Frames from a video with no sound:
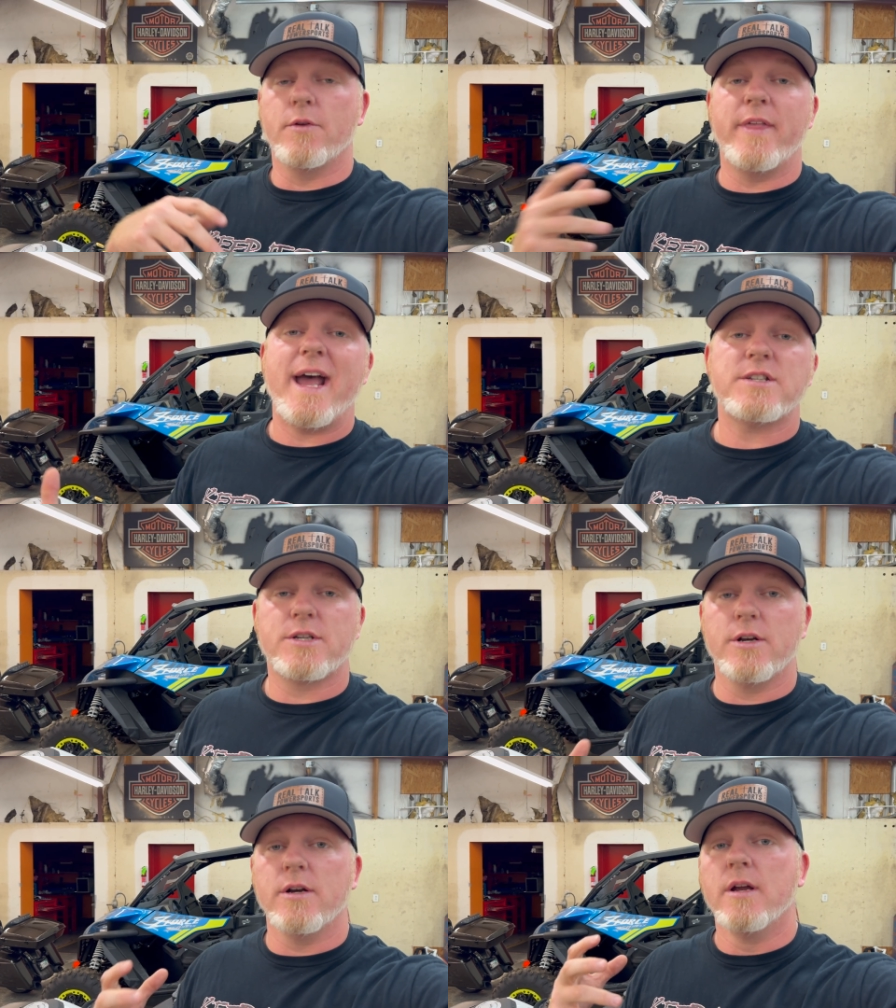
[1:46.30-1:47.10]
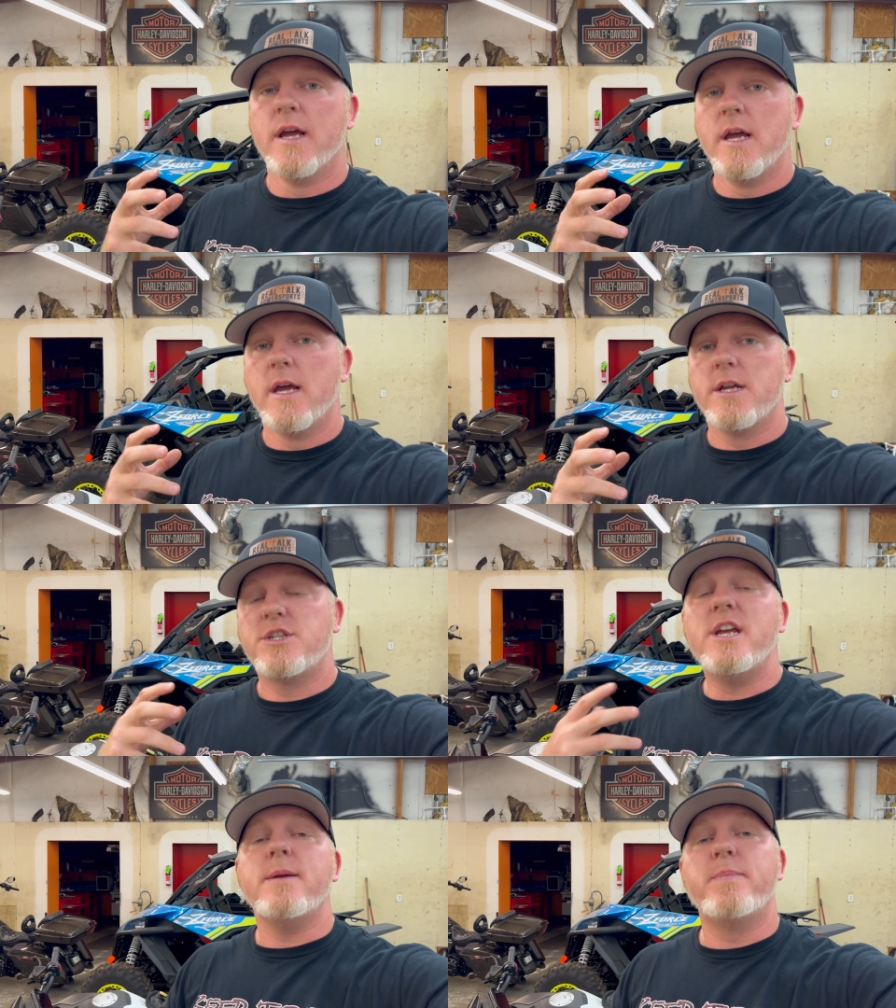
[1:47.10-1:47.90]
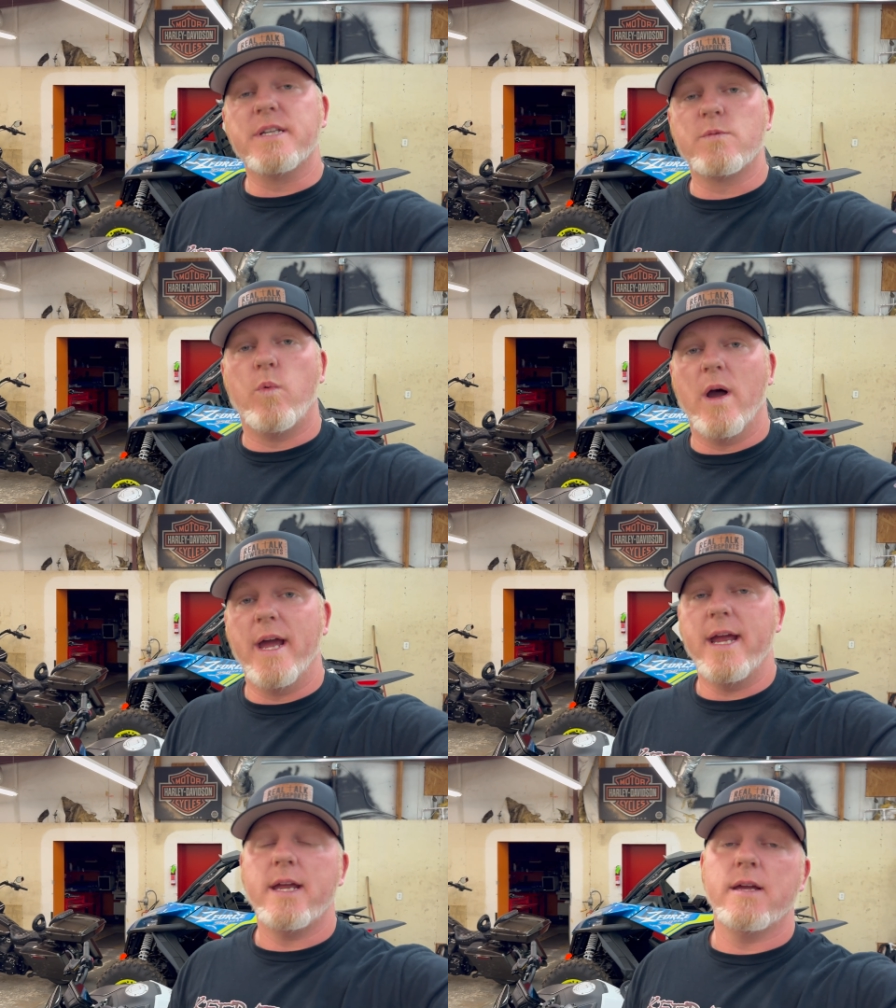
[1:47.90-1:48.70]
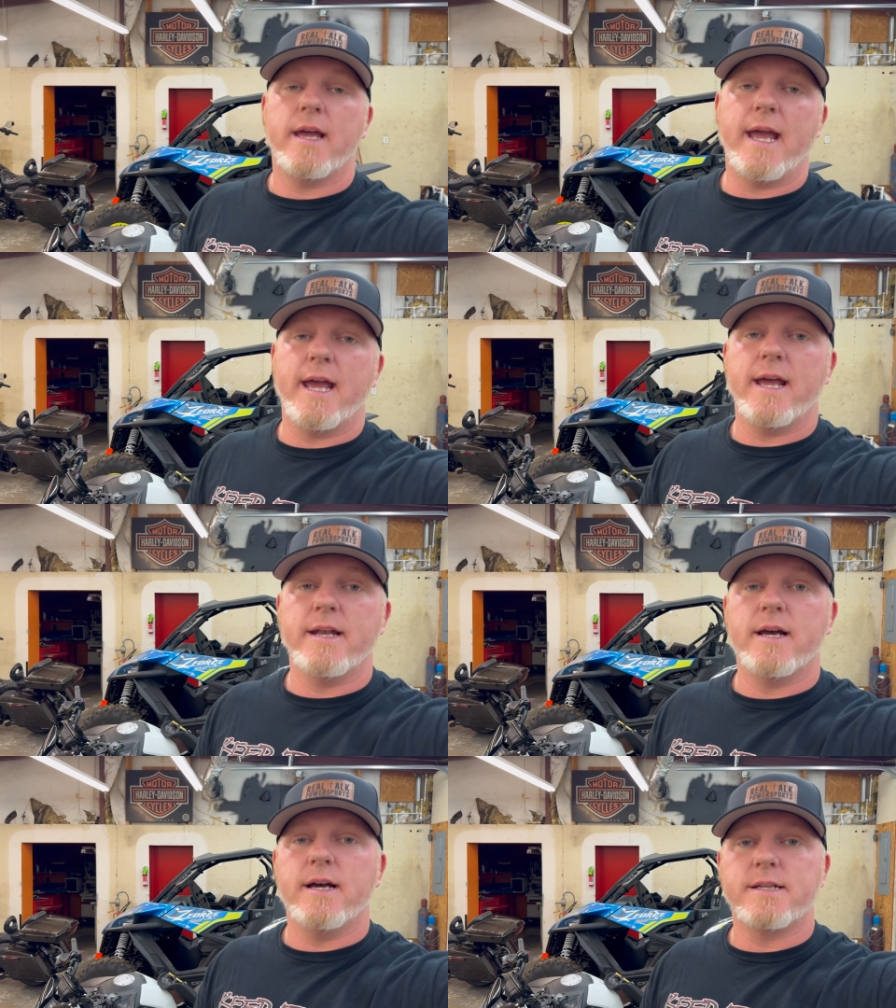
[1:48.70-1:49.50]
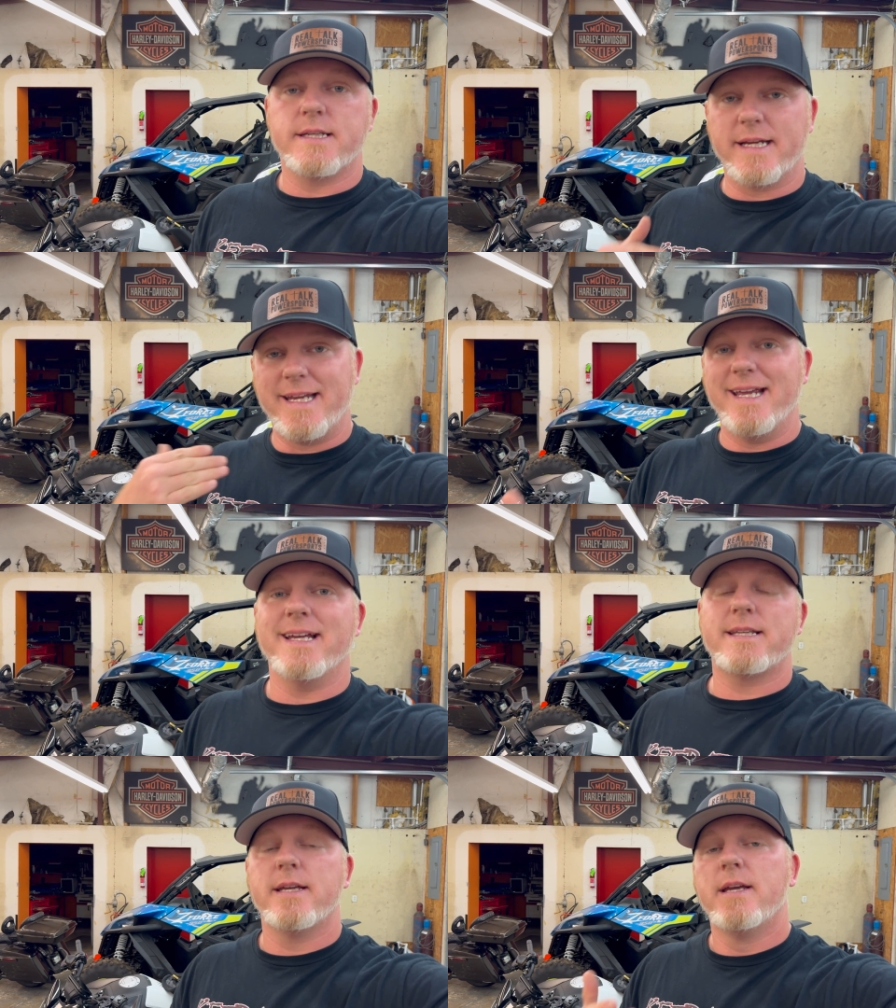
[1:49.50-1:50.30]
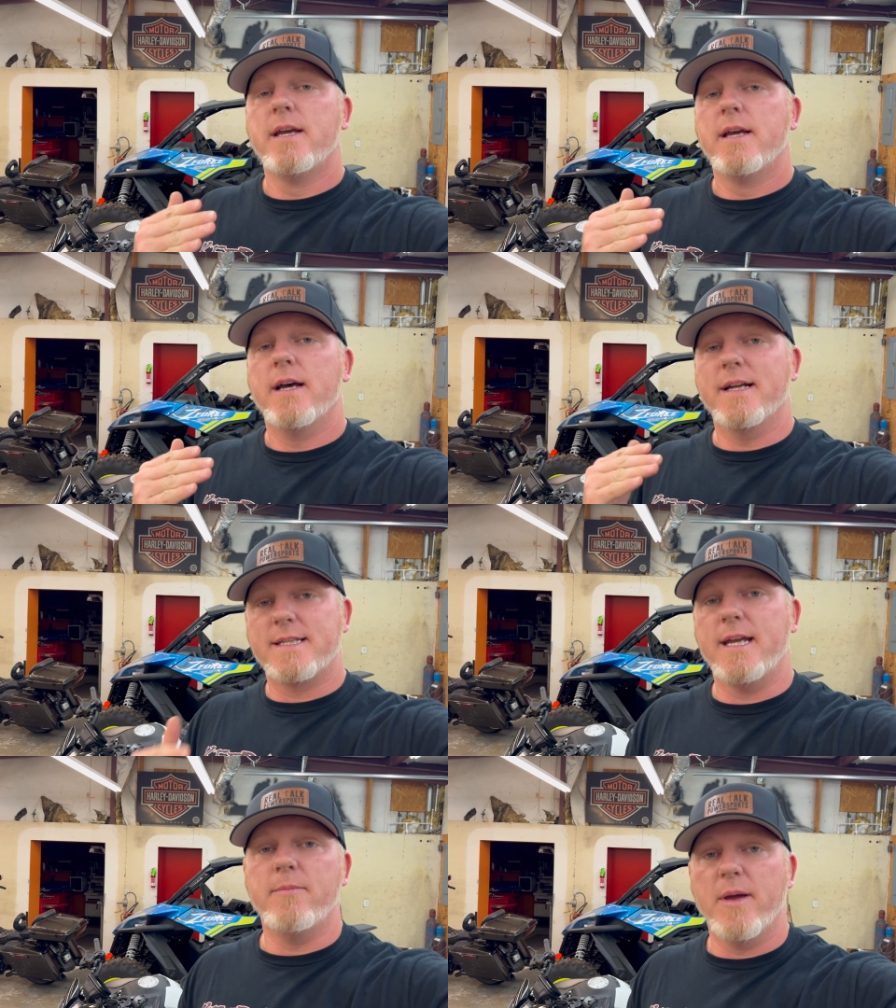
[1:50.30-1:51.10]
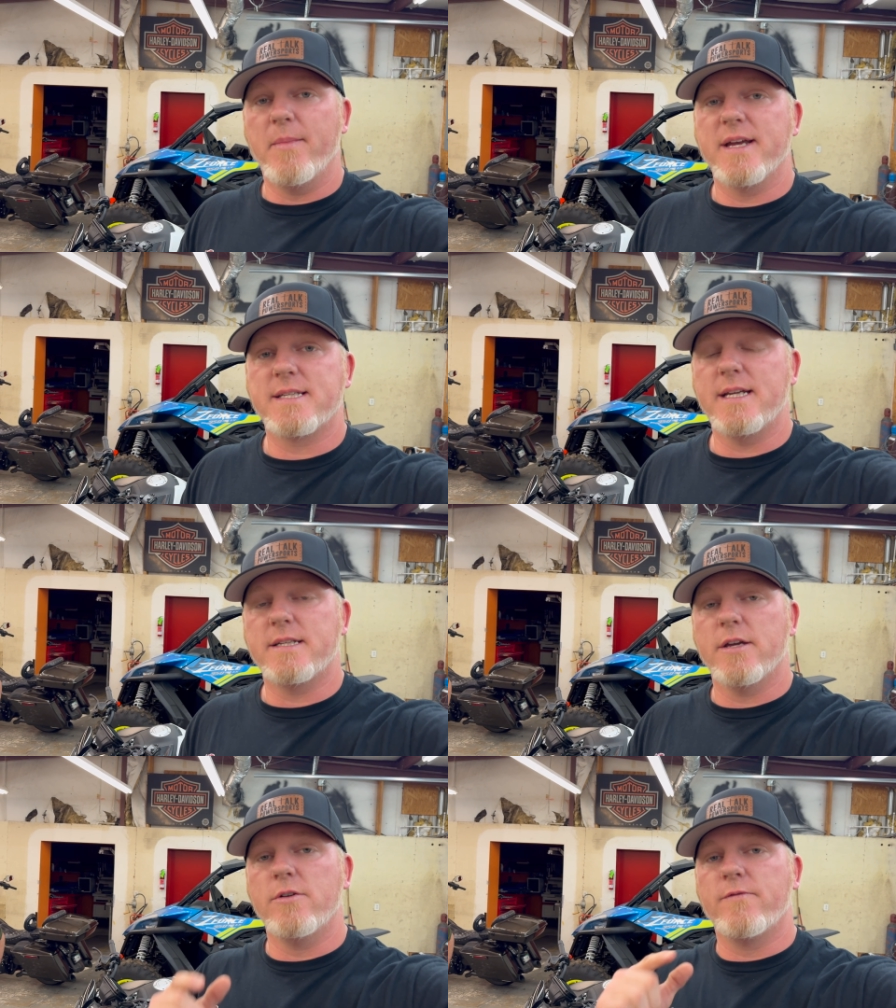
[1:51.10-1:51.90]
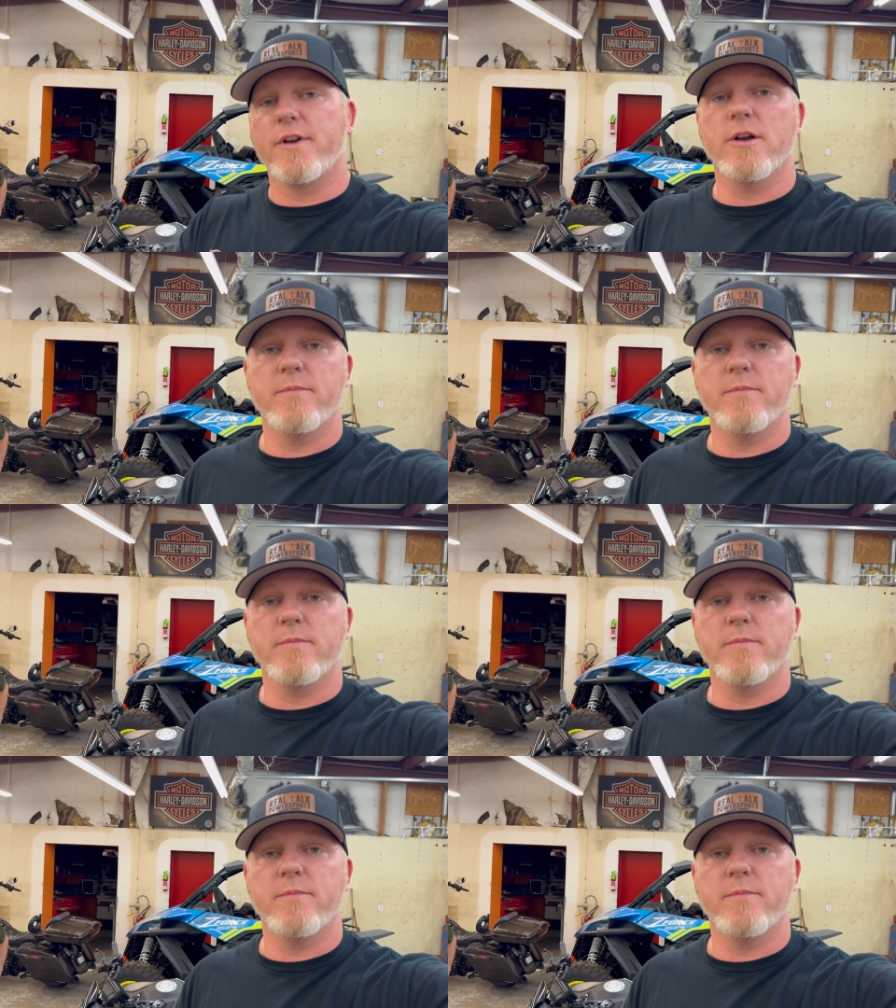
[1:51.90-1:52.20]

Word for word: that's your cheapest way and uh, to get a Team MSC tune for your